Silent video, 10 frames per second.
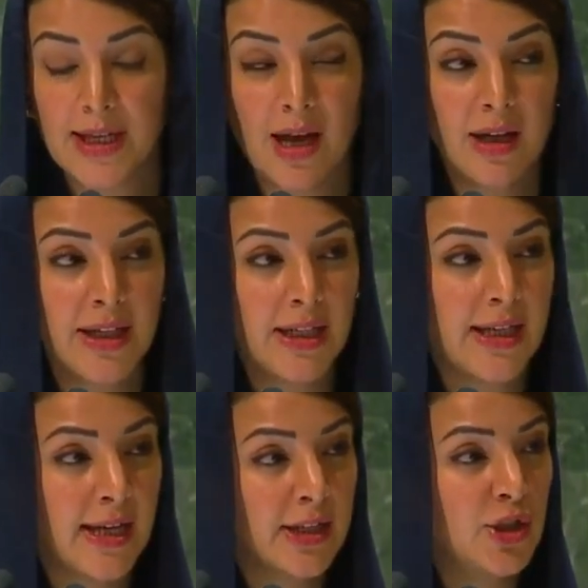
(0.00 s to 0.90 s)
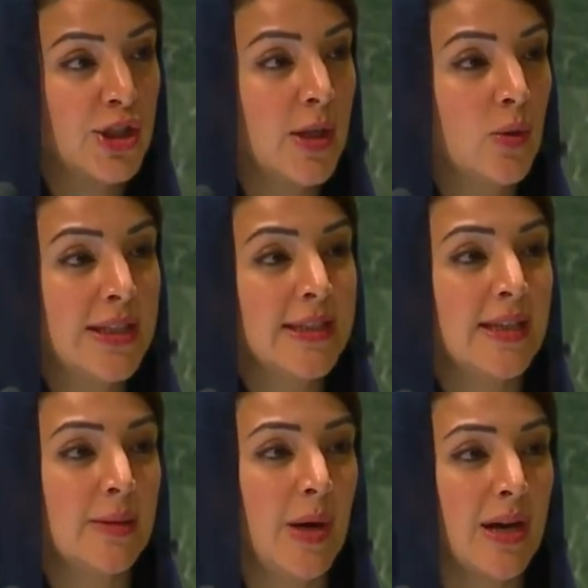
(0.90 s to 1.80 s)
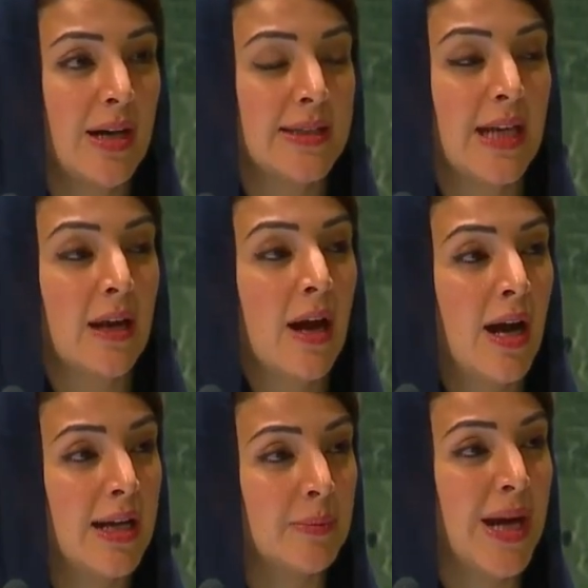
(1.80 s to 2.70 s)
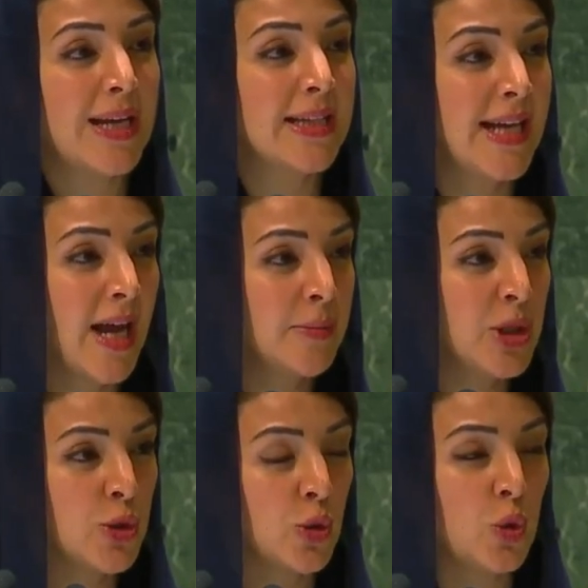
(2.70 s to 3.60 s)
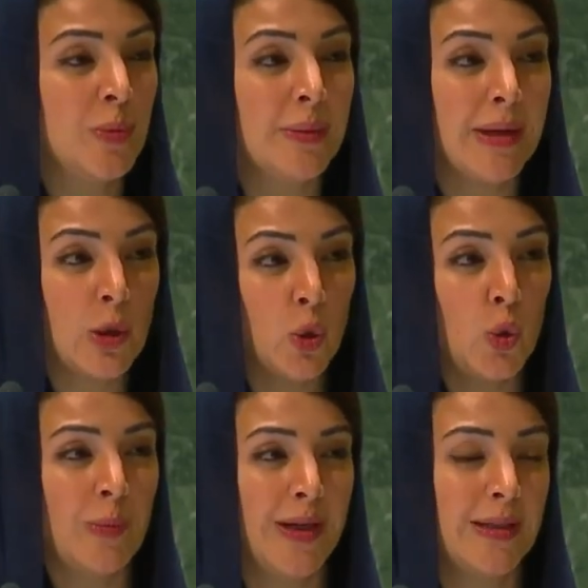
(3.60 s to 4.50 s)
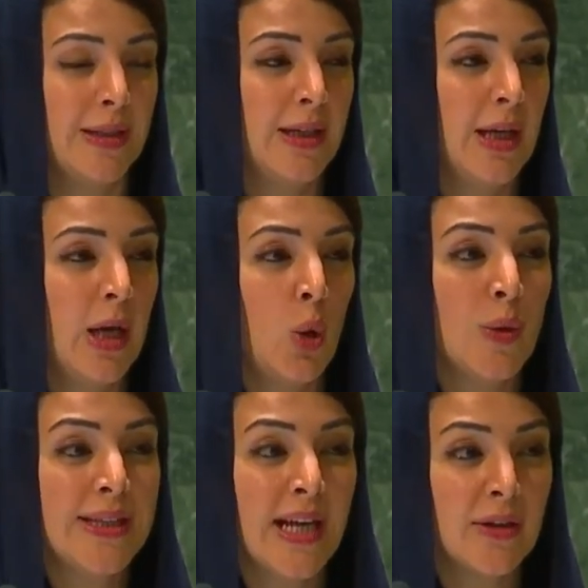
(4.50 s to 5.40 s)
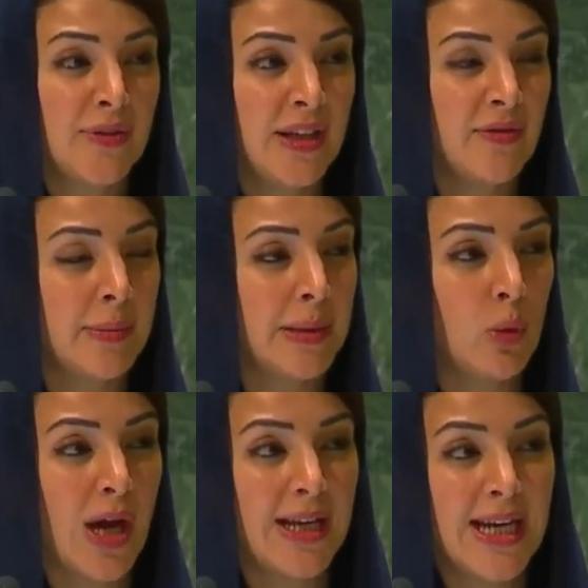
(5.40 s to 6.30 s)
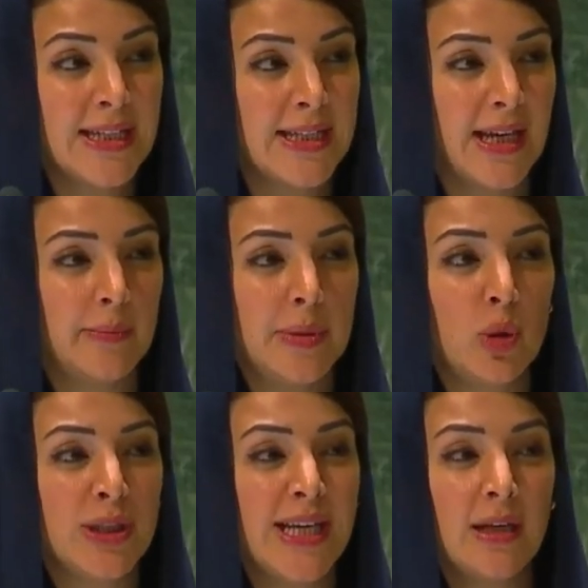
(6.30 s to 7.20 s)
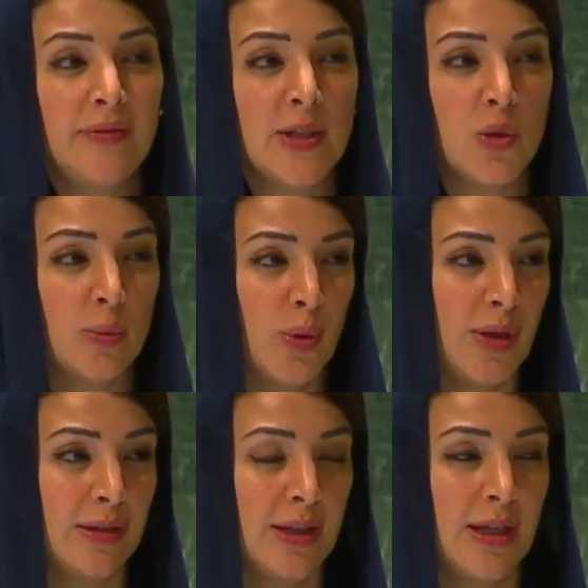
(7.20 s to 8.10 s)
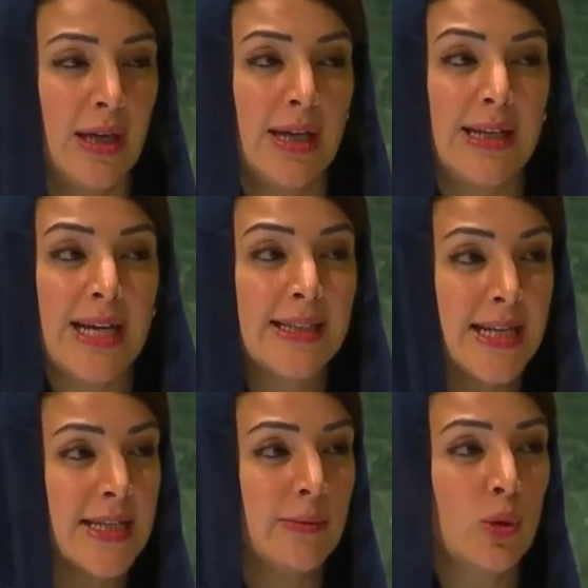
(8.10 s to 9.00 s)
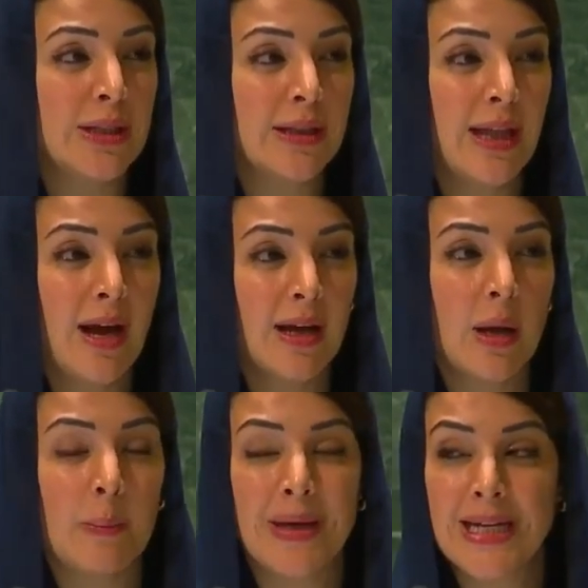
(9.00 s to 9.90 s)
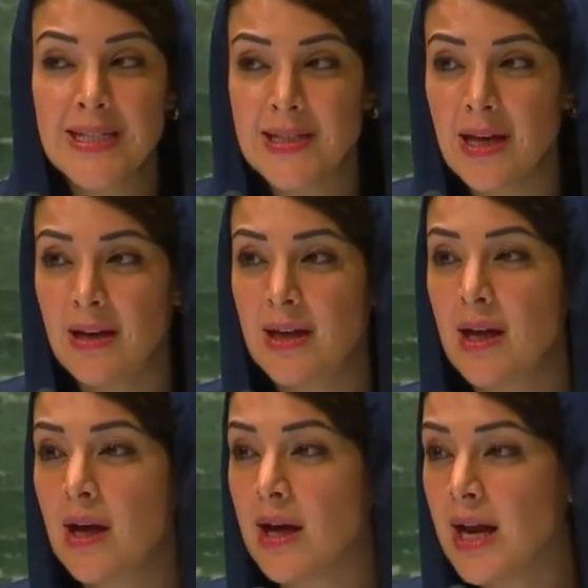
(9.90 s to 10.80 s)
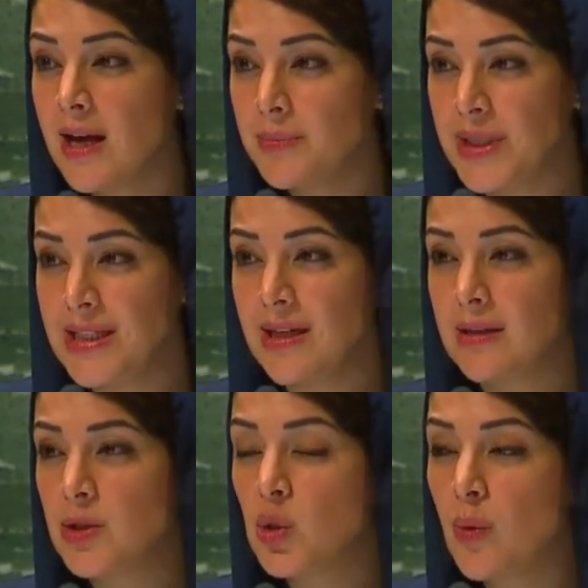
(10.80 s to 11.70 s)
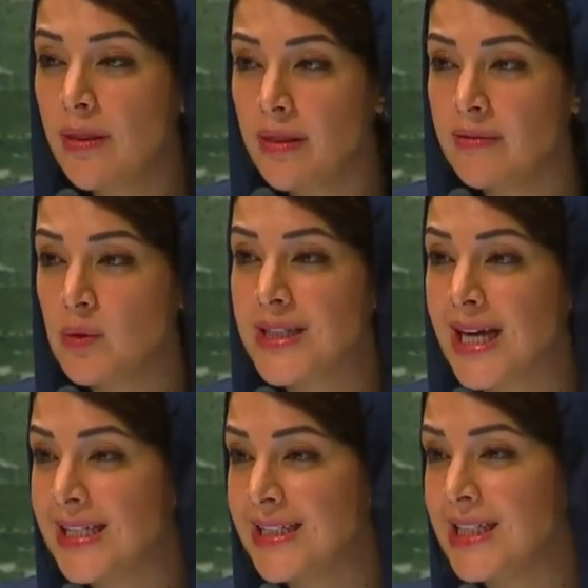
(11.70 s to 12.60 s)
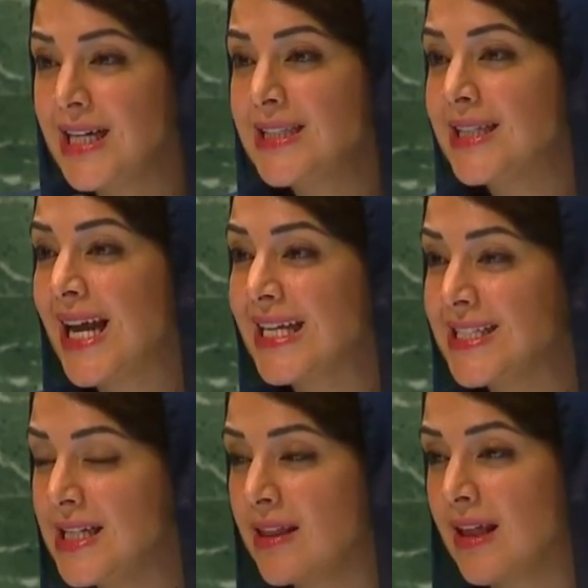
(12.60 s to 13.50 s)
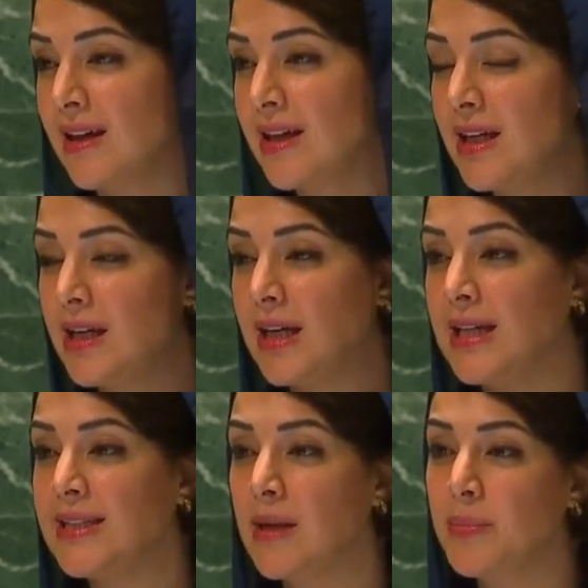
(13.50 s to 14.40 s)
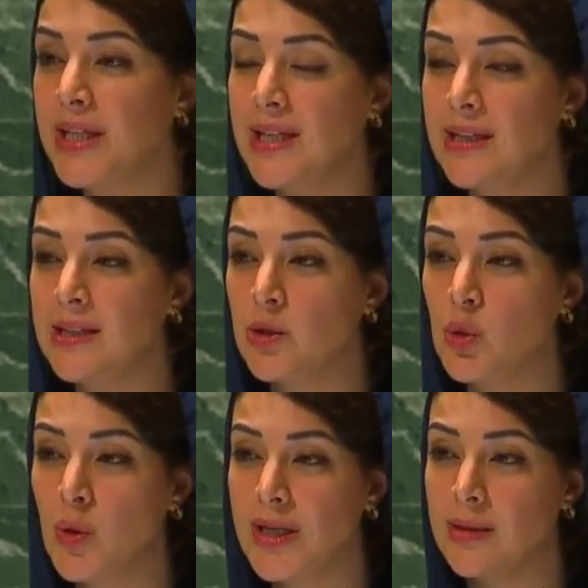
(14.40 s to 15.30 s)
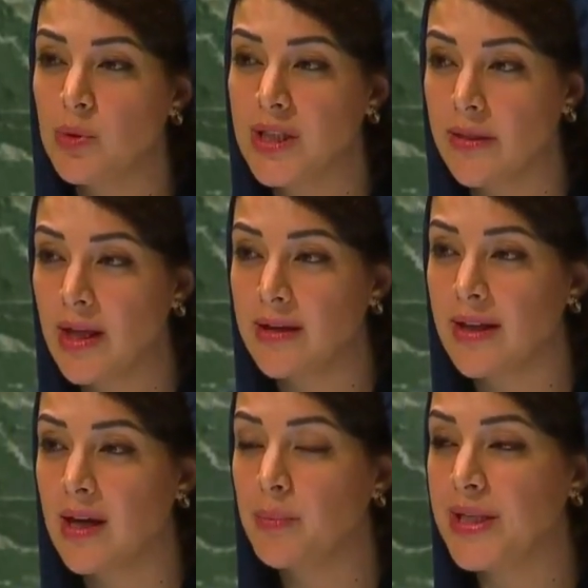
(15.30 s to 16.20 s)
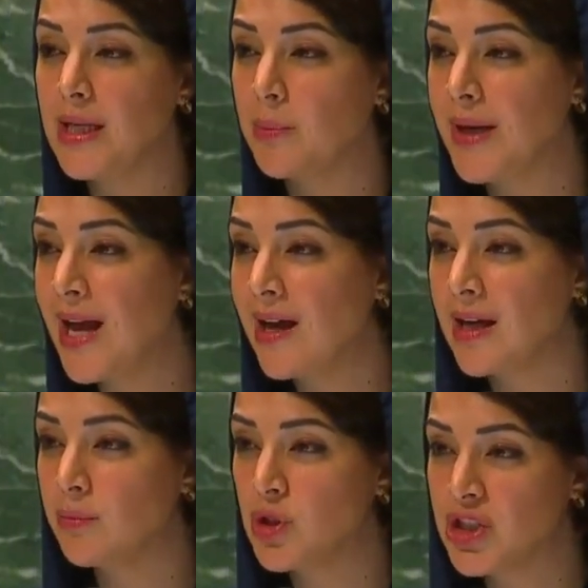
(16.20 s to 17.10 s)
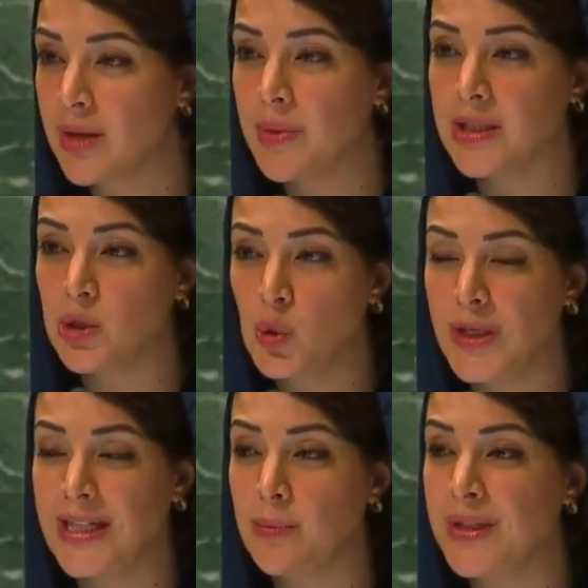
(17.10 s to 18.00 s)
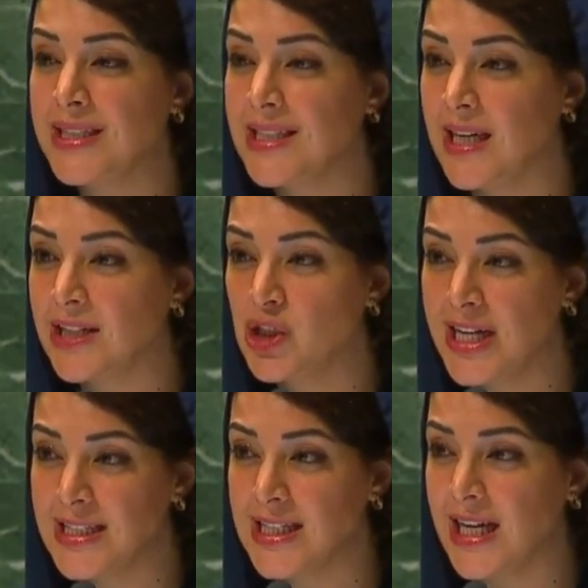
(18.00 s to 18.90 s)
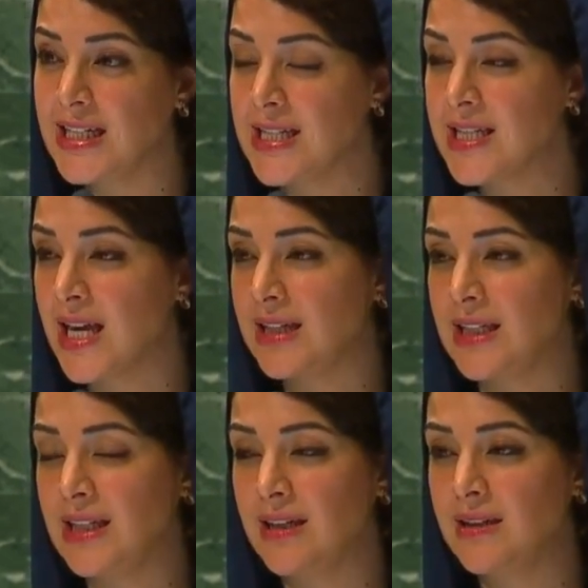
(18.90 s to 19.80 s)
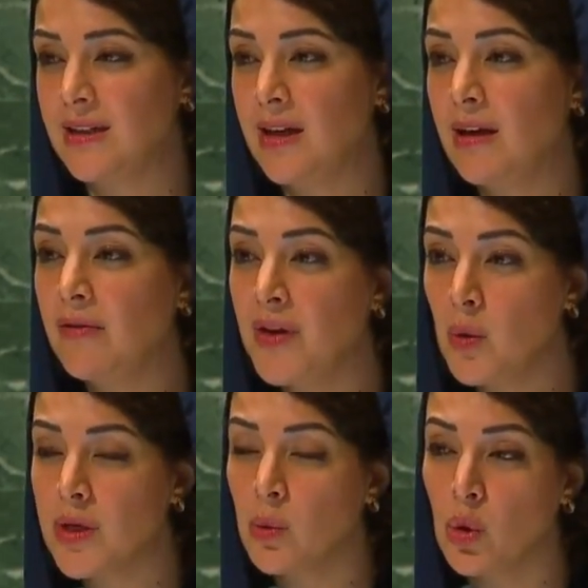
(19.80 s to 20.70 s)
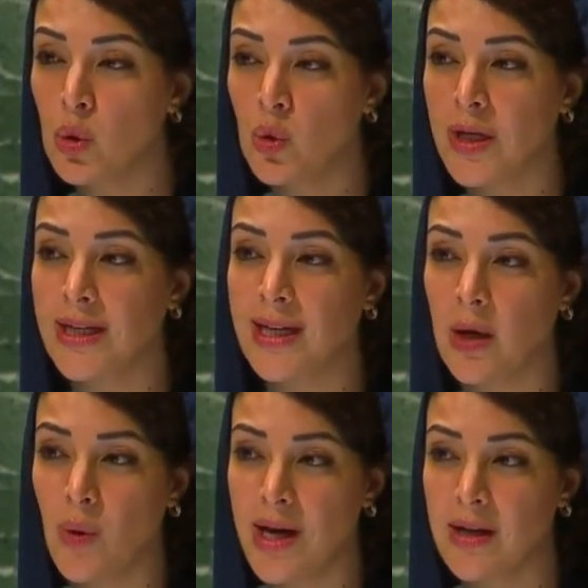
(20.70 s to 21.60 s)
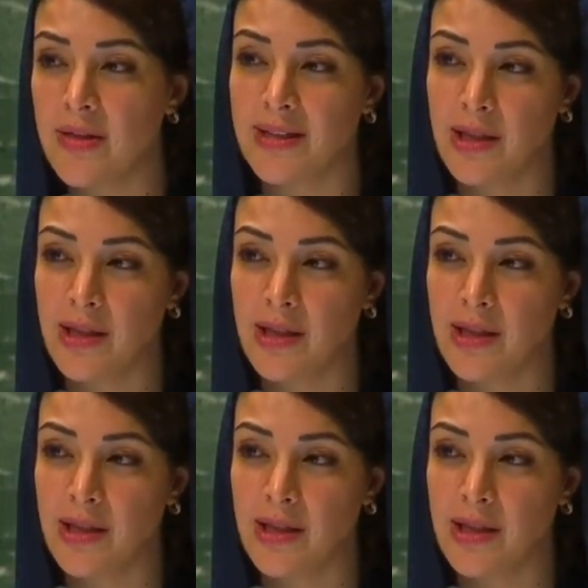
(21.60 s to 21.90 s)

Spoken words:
As part of the UAE efforts to alleviate the suffering of people affected by crises by all possible means, we plan to launch a digital platform that employs advanced technologies to enable affected states to better harness international support in the wake of natural disasters.